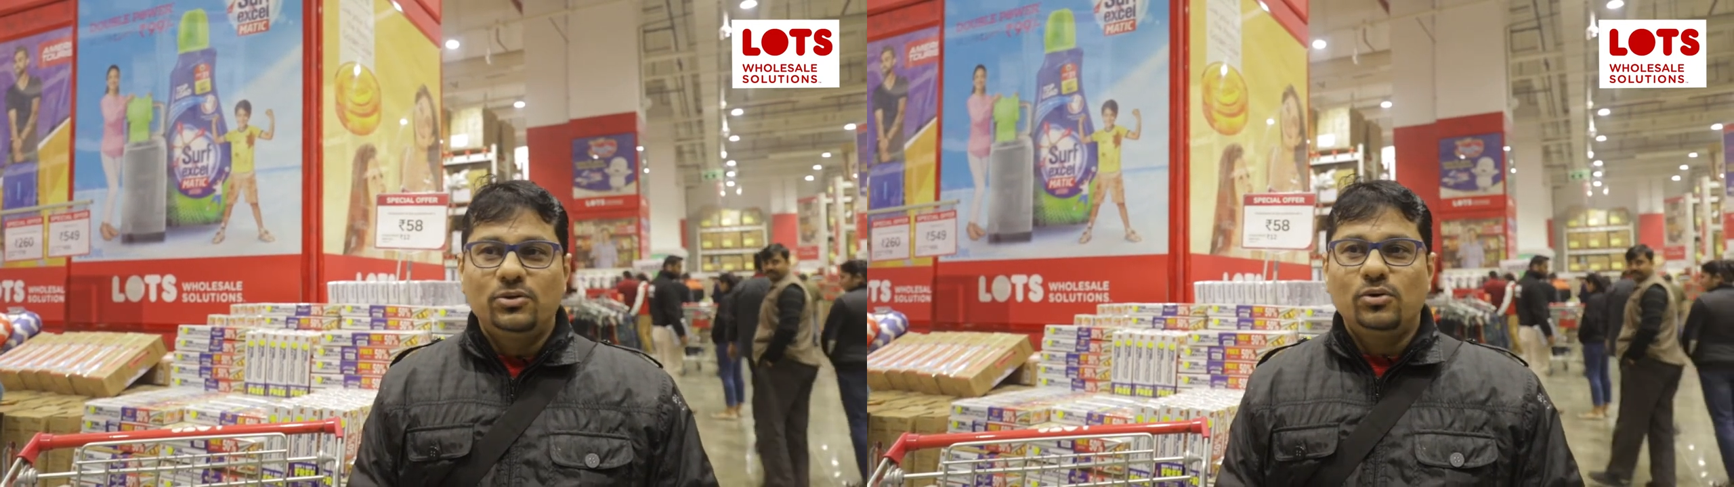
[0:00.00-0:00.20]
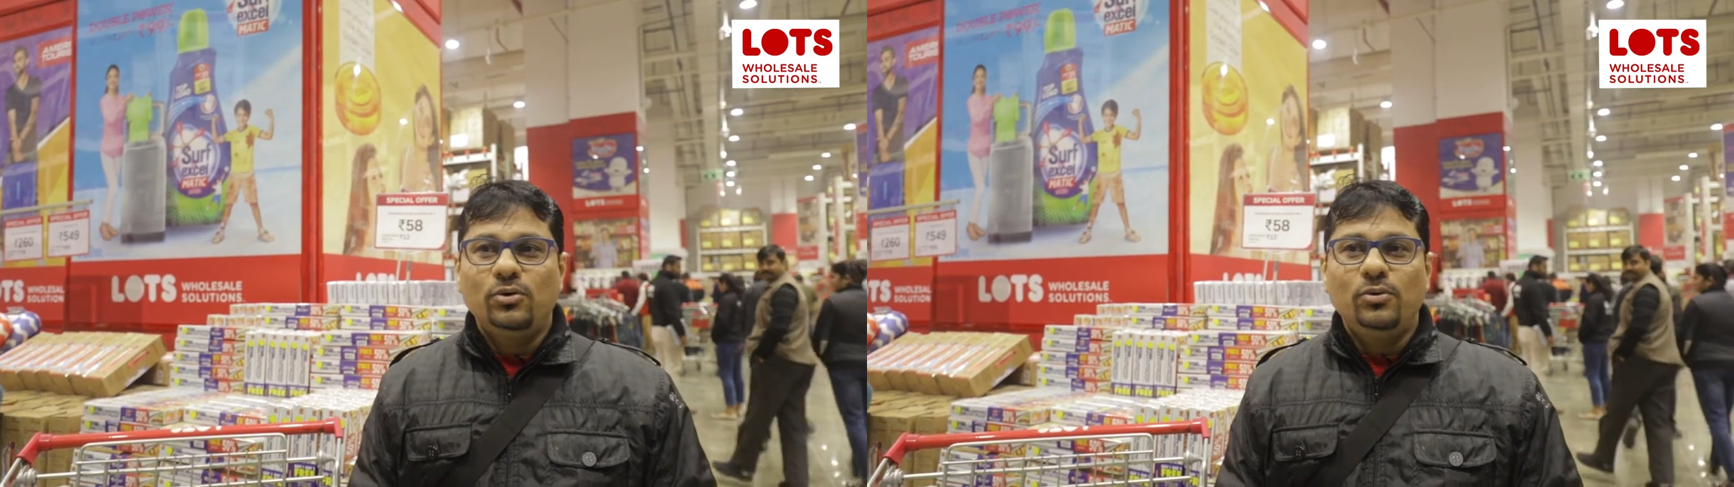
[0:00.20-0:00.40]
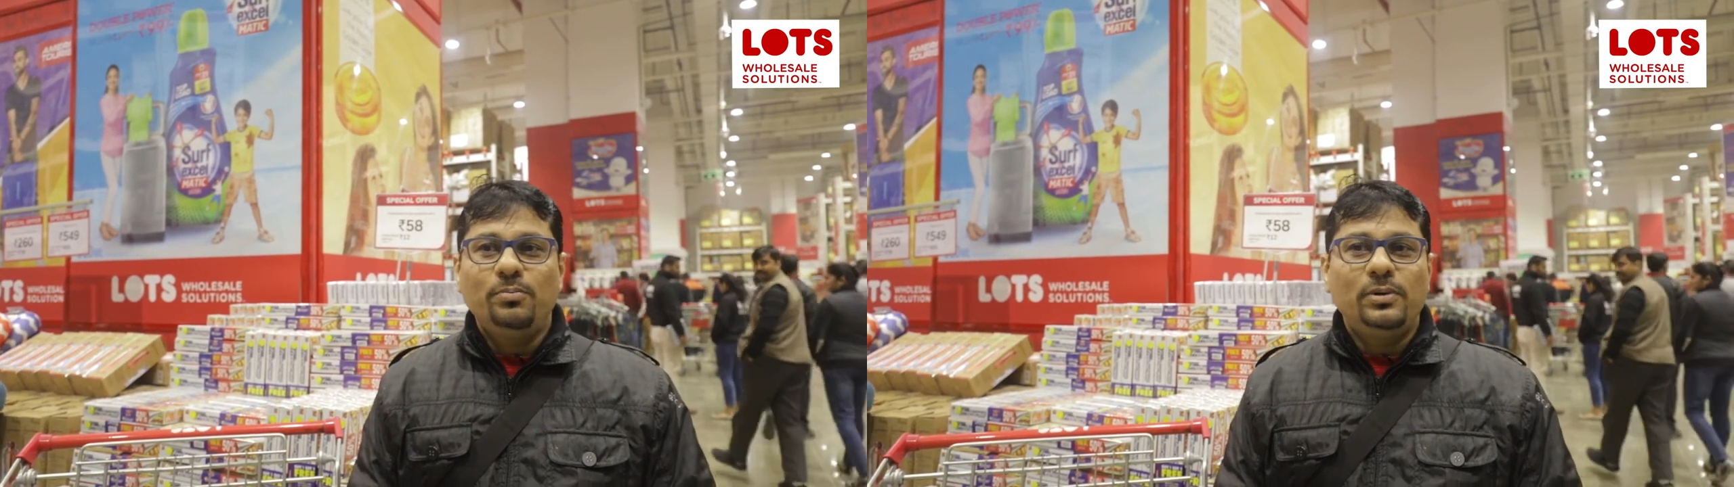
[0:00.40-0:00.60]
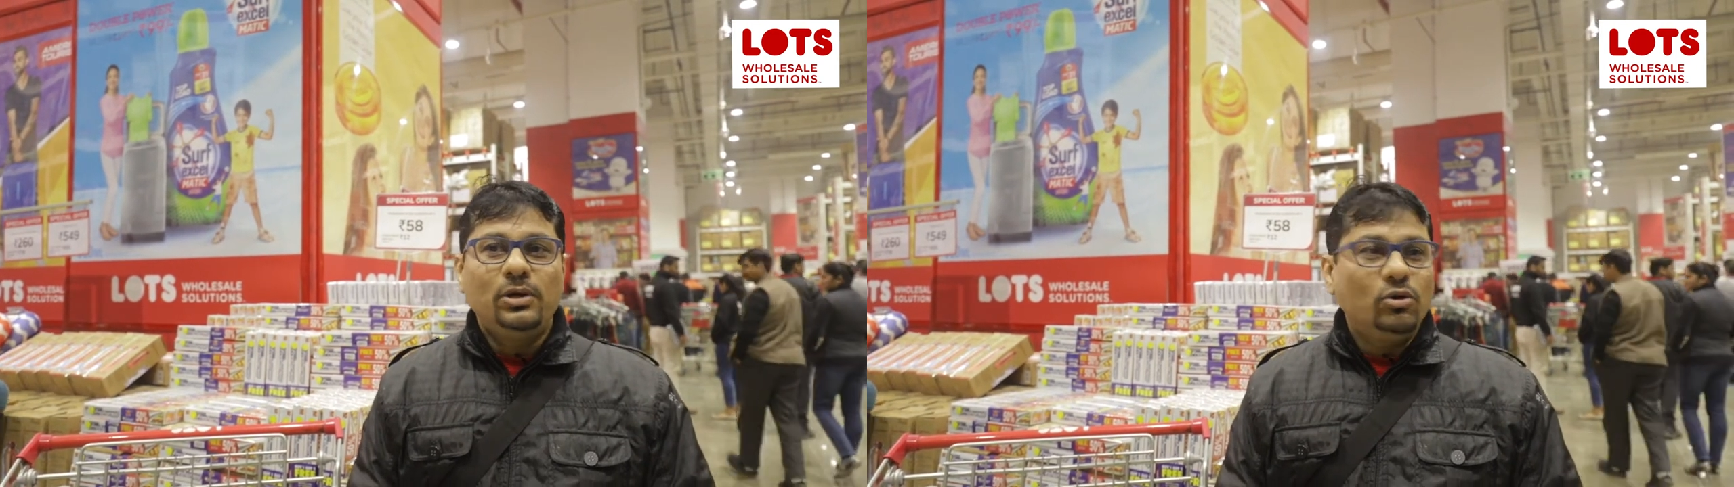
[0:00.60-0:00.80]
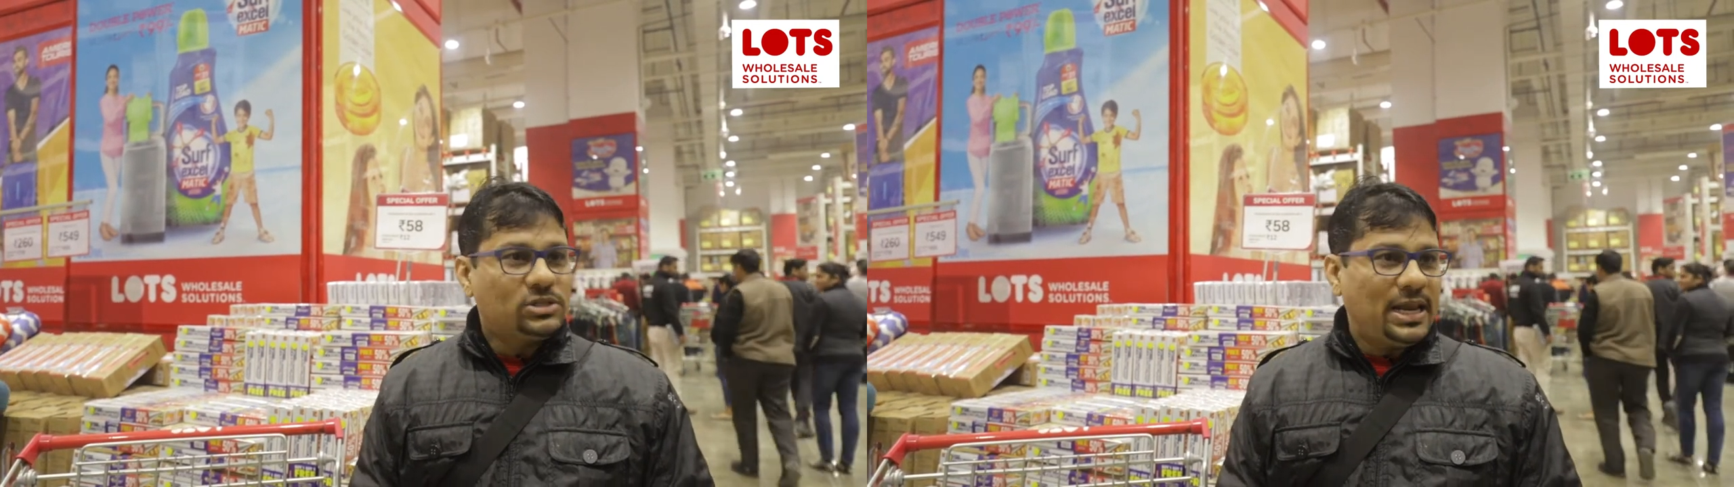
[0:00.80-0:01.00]
so
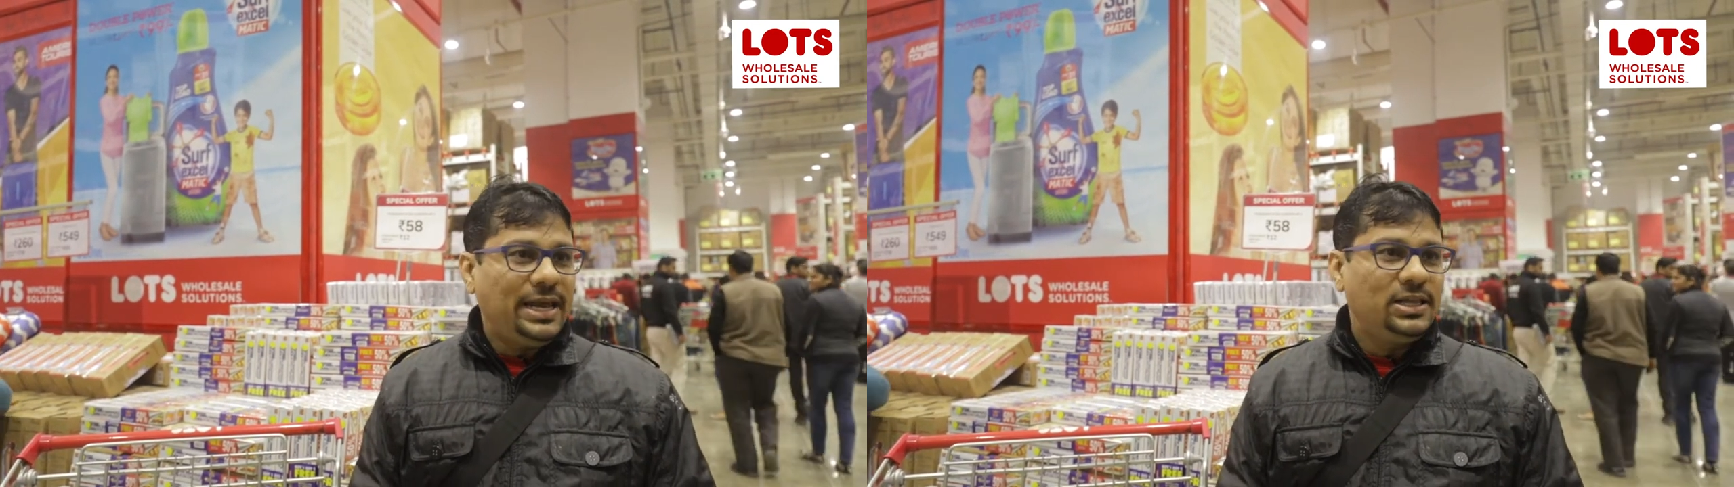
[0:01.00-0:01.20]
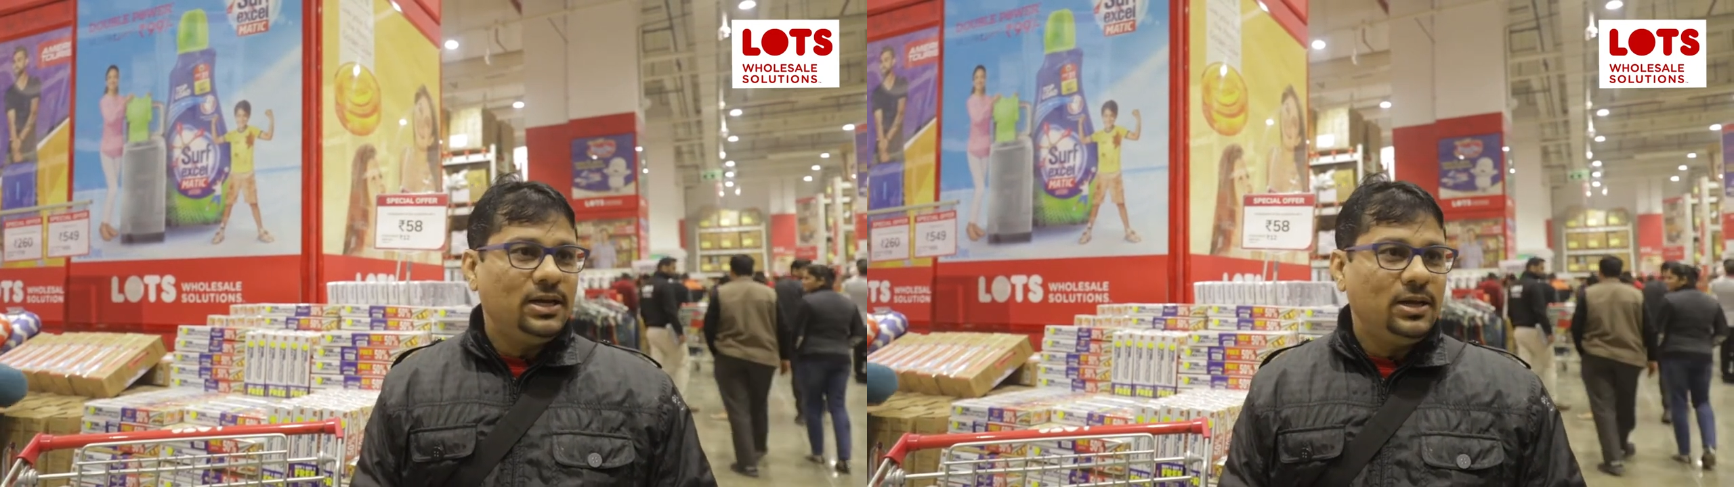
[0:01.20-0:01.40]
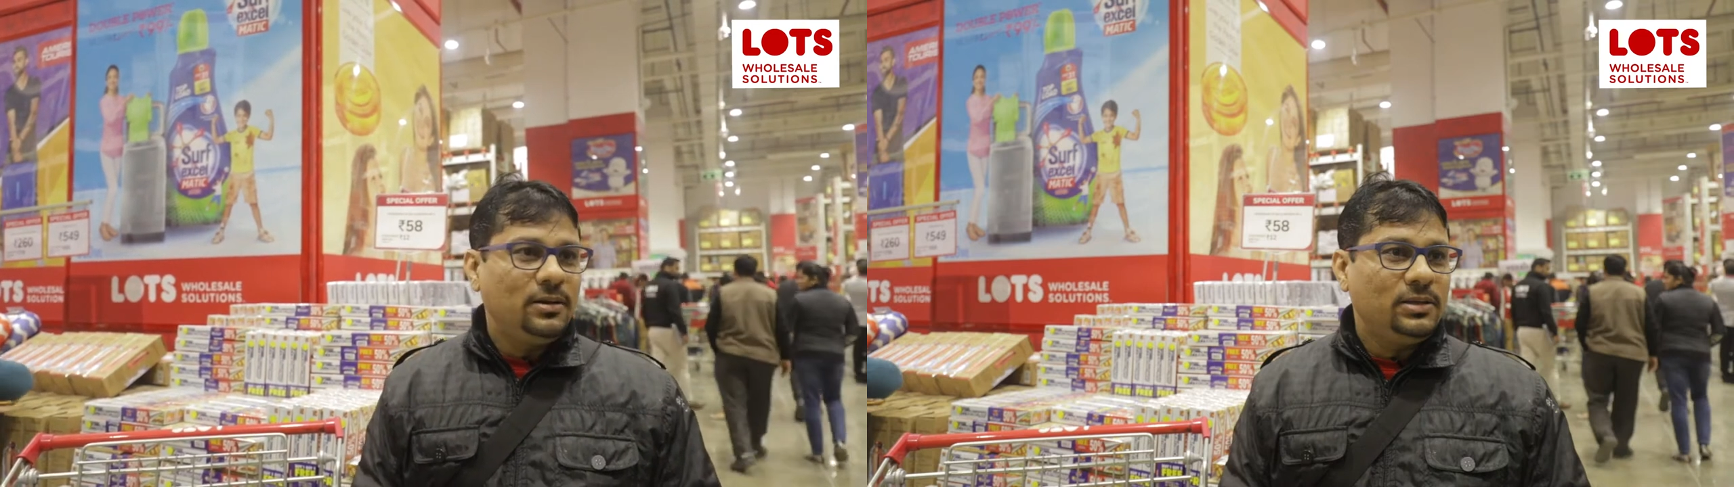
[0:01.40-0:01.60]
looks like the